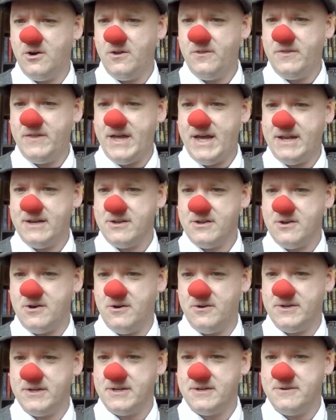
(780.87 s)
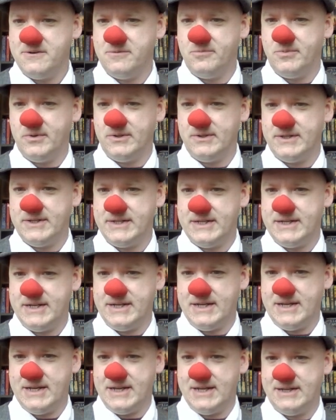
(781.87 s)
On that conical bullet
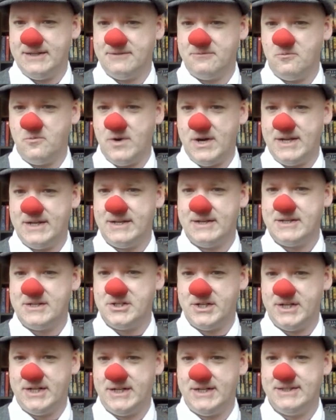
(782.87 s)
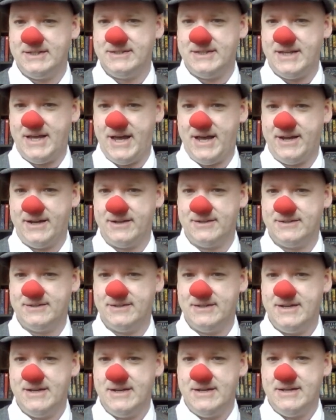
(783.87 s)
his one chance
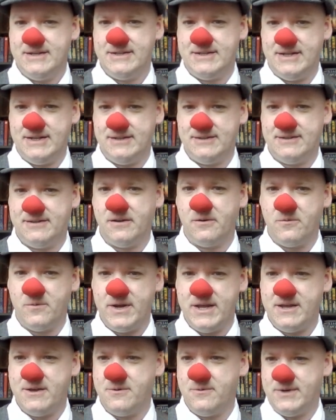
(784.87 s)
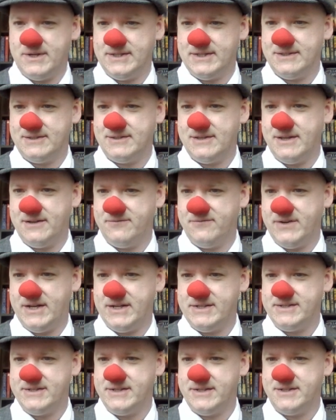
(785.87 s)
hangs. 'Tis the weak one's
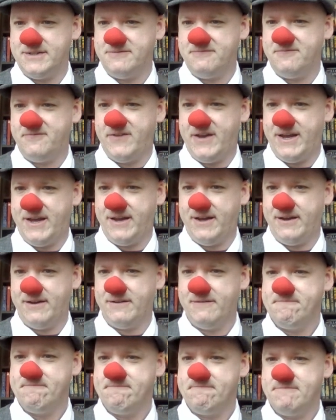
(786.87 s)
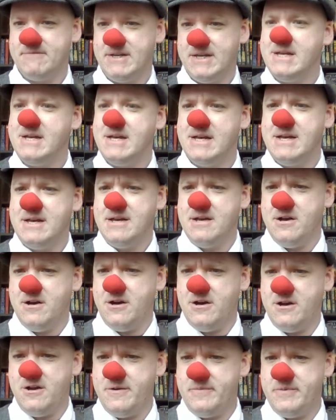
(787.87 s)
advantage fair.
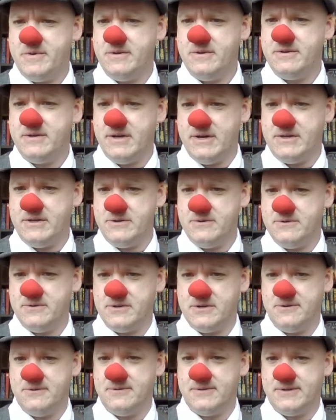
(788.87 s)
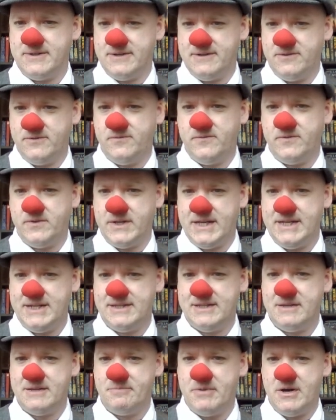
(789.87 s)
Hope you know your Gordon, for
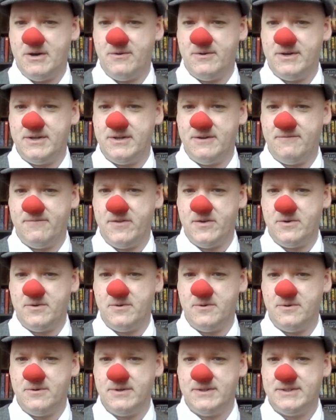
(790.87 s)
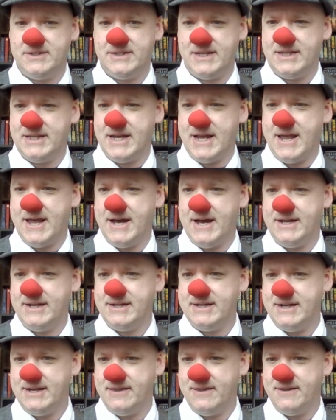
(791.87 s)
he's the poet of the horse and the
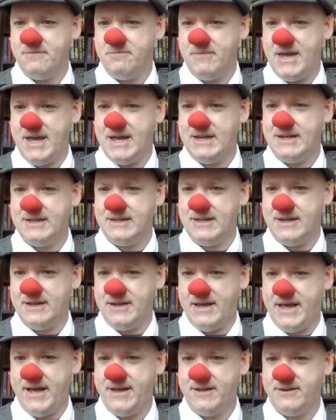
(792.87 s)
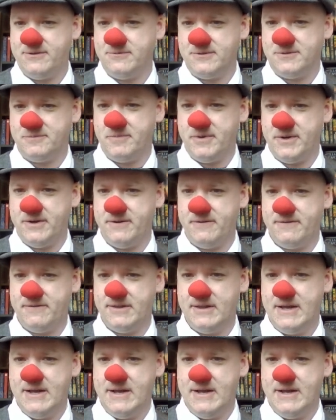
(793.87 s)
gun and the man that handles both.